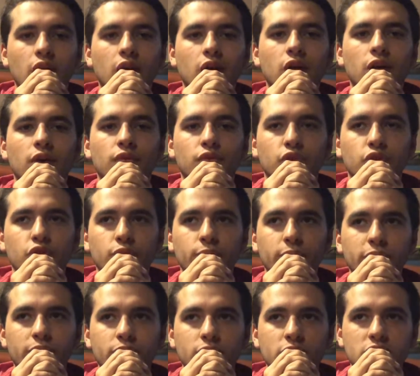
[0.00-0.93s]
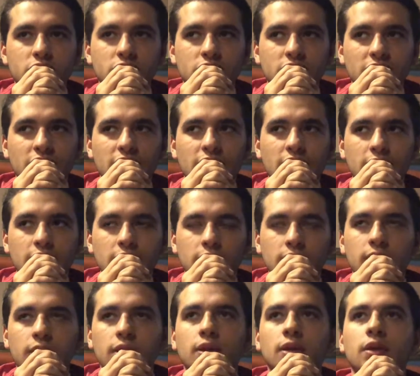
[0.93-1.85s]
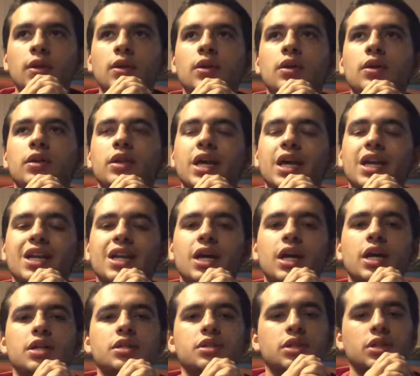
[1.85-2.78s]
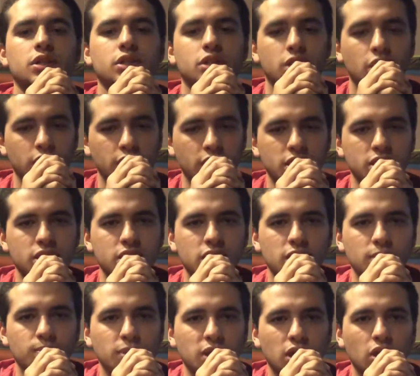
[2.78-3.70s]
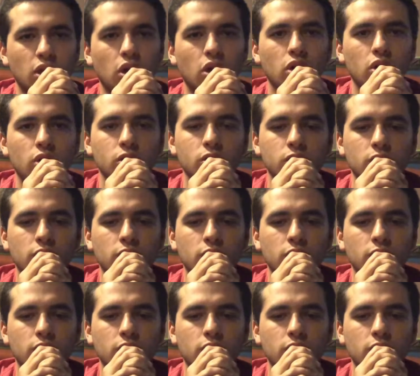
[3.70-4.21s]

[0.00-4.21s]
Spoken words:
of whom it was said, that in Isaac shall thy seed be called,